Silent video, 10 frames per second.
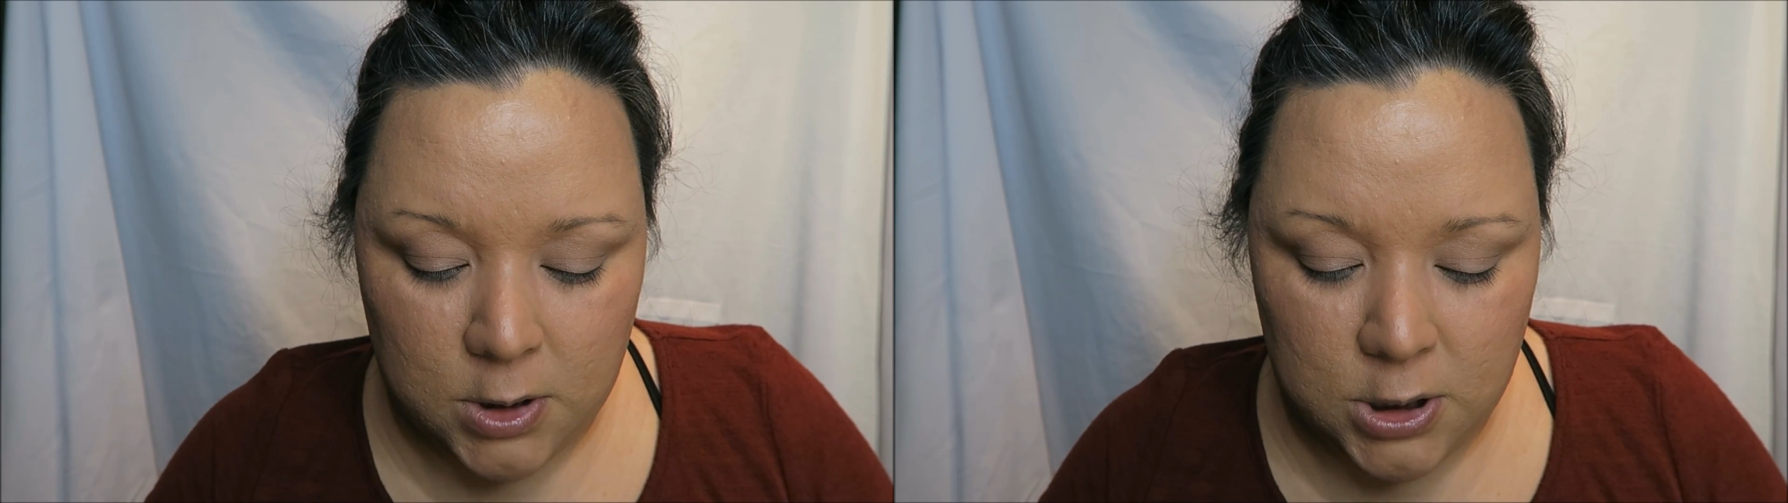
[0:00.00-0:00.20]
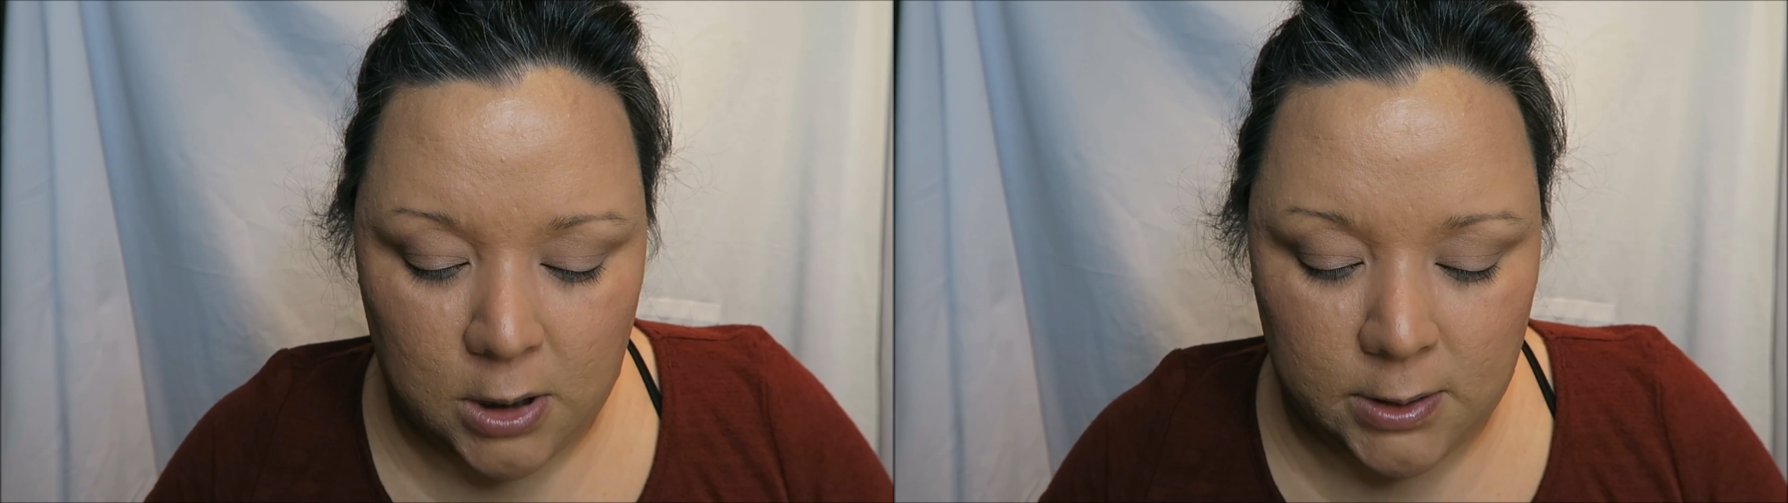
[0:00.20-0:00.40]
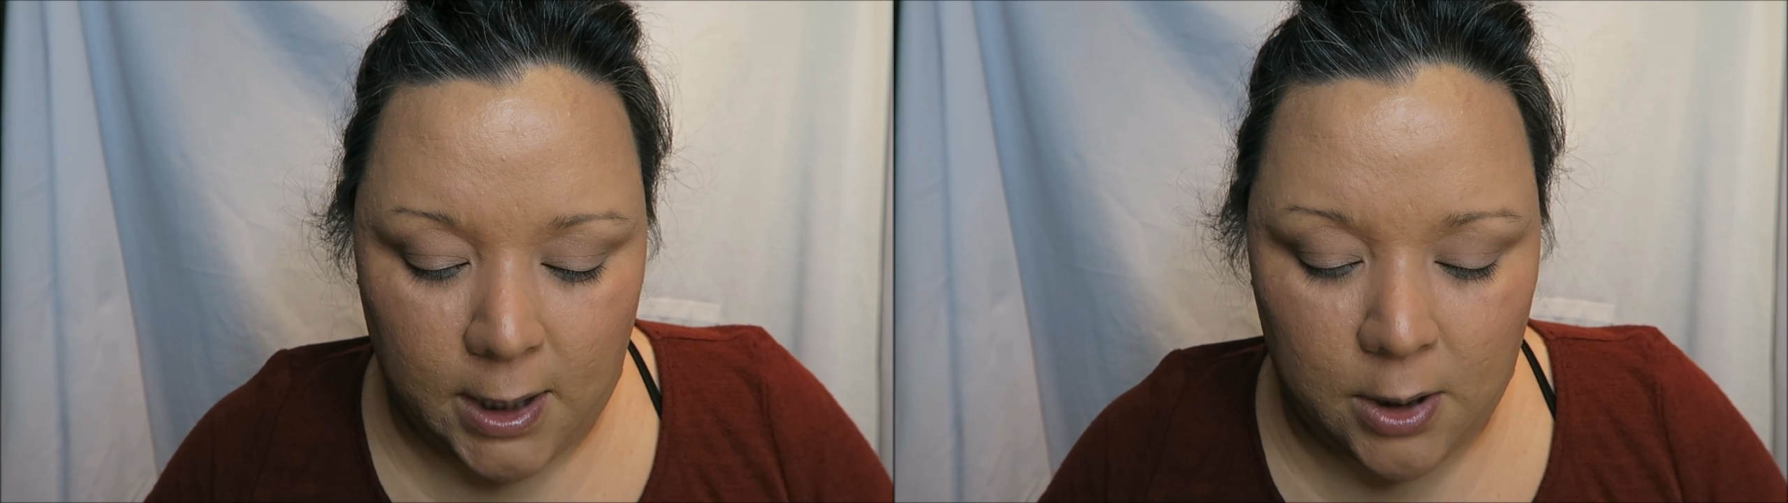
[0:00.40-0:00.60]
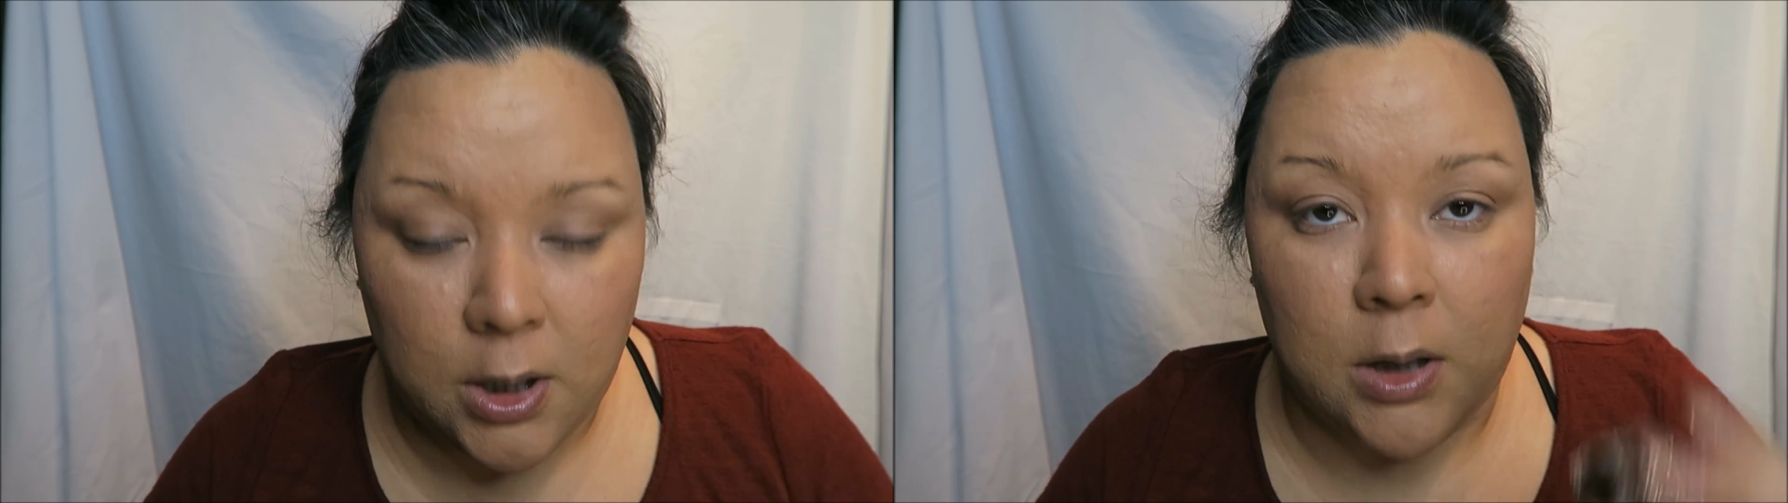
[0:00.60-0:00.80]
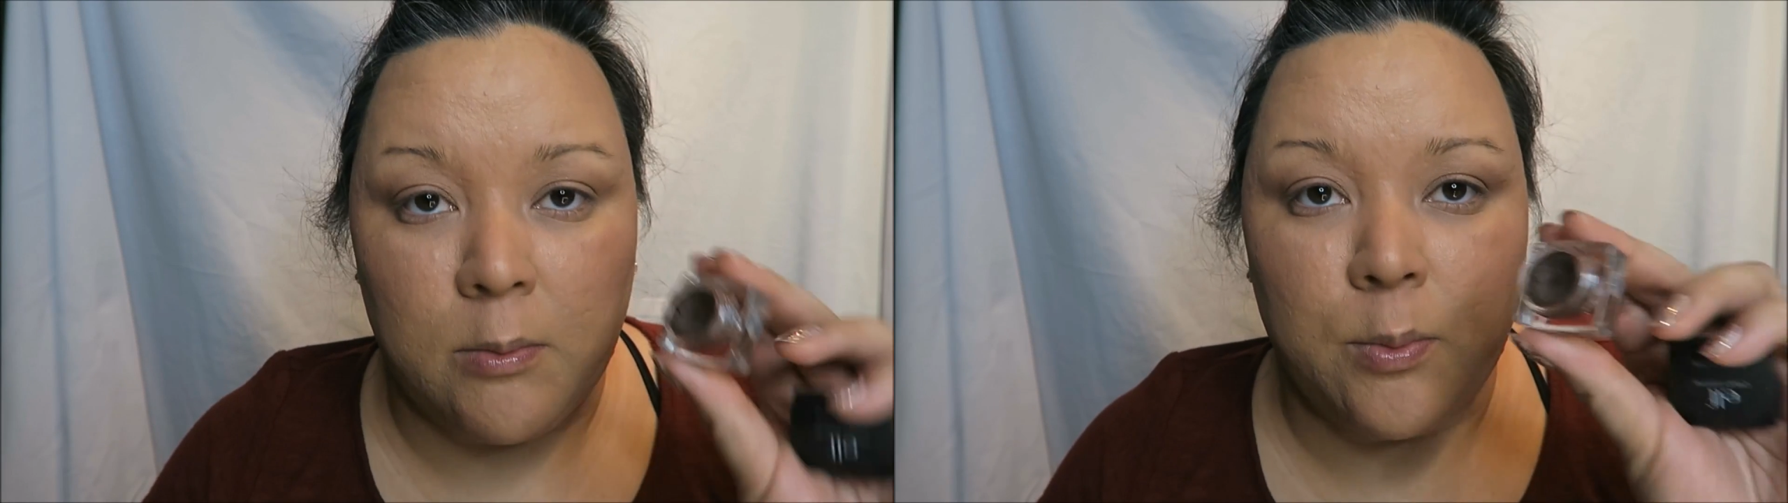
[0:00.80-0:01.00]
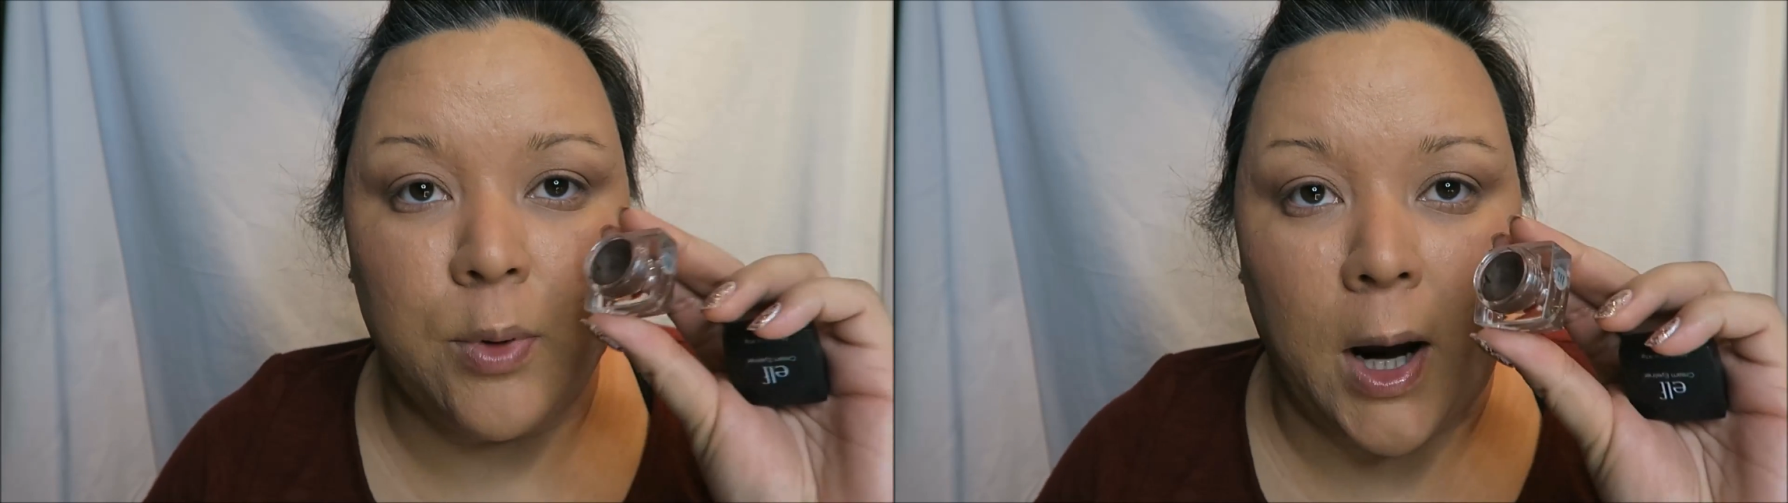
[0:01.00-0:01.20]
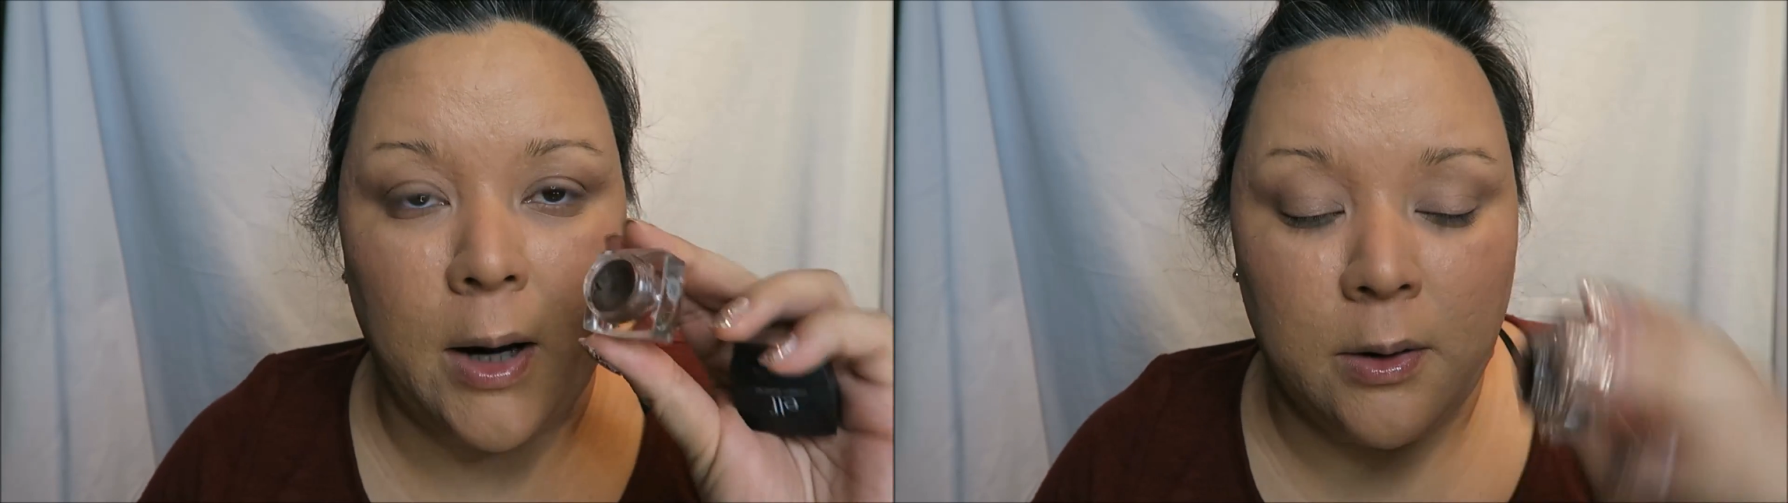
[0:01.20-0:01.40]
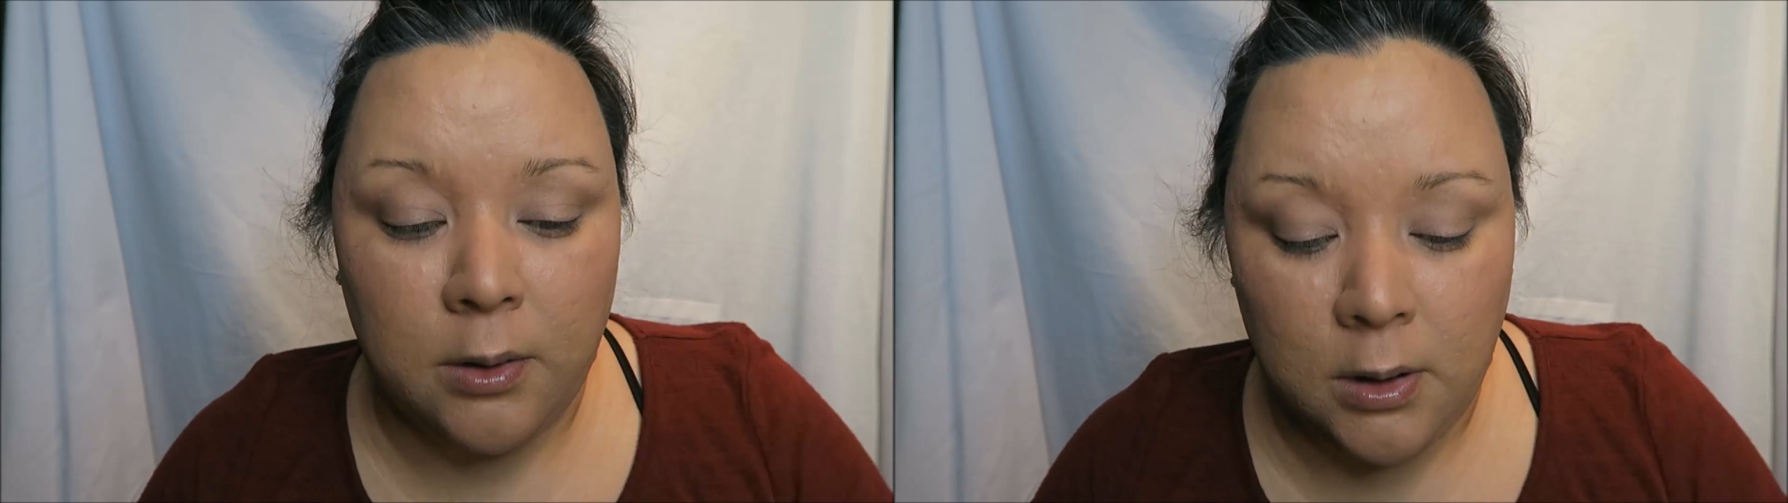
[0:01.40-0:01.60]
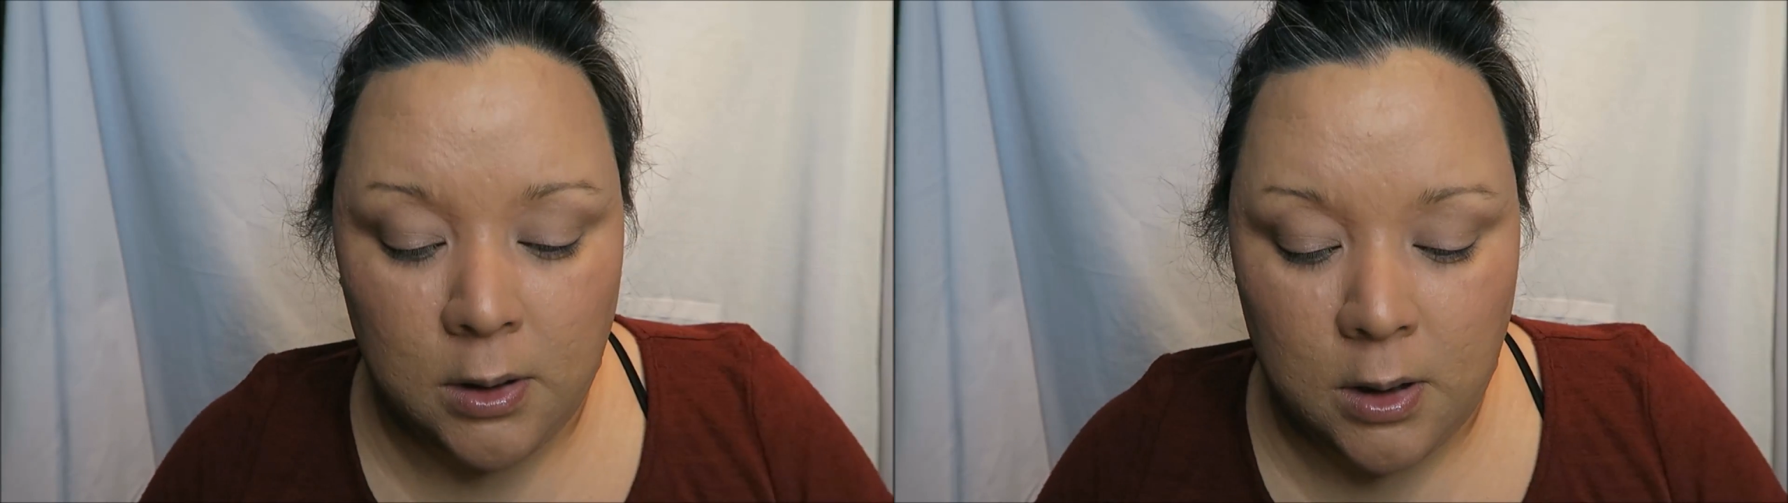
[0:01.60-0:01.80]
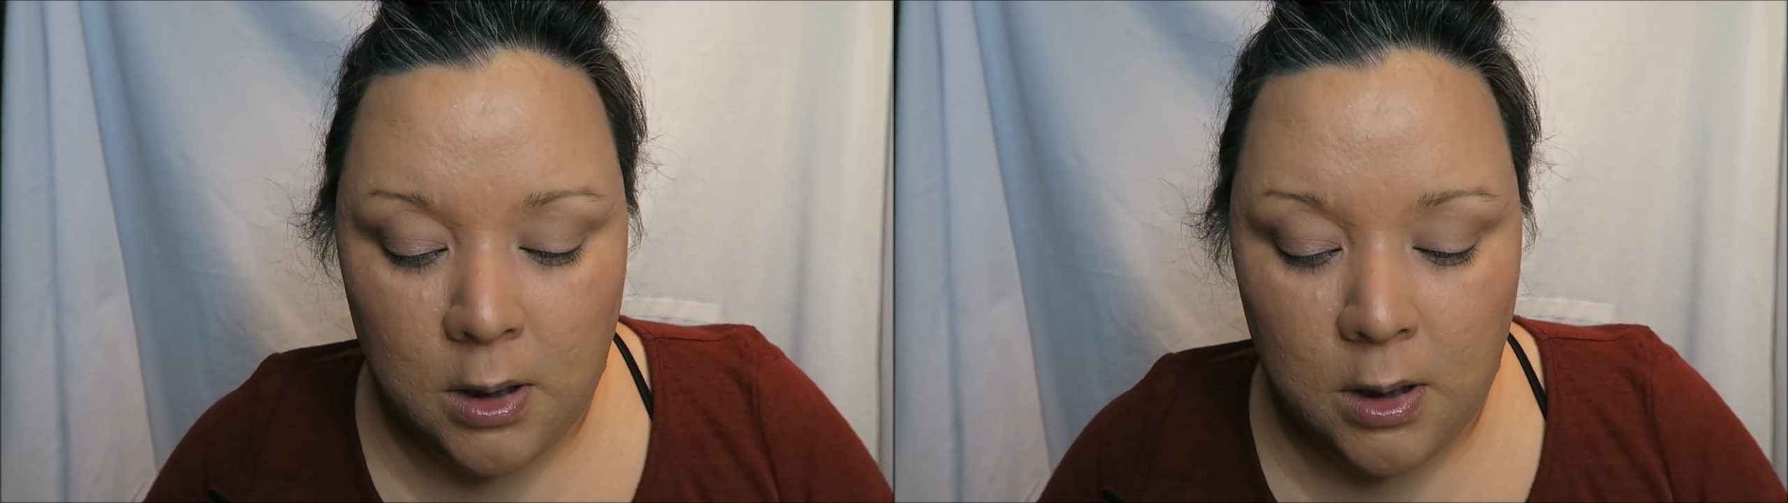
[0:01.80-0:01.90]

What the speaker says: Gel liner in brown.